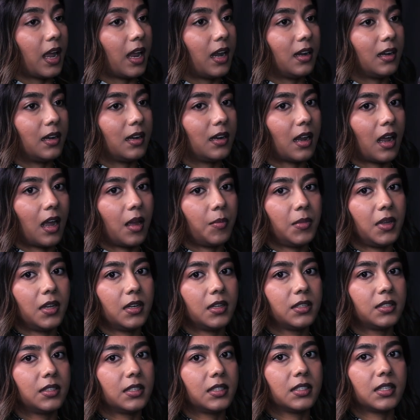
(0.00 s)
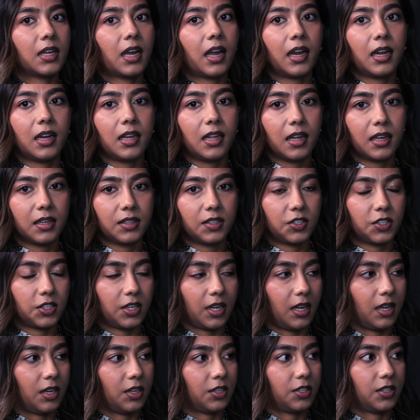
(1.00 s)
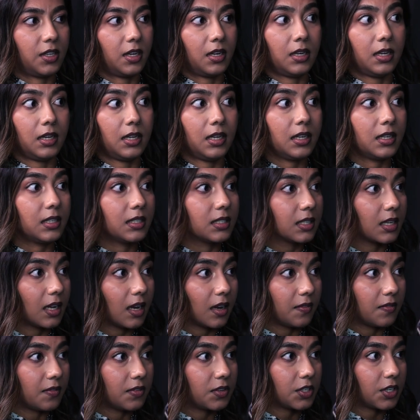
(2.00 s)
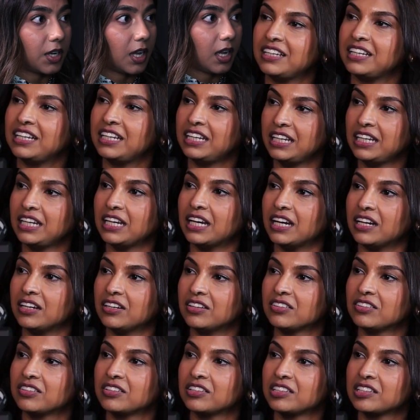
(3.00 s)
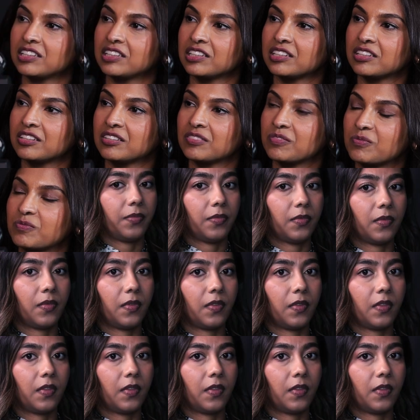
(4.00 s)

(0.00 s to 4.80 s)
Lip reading: And I mean, society has changed, the needs have changed, and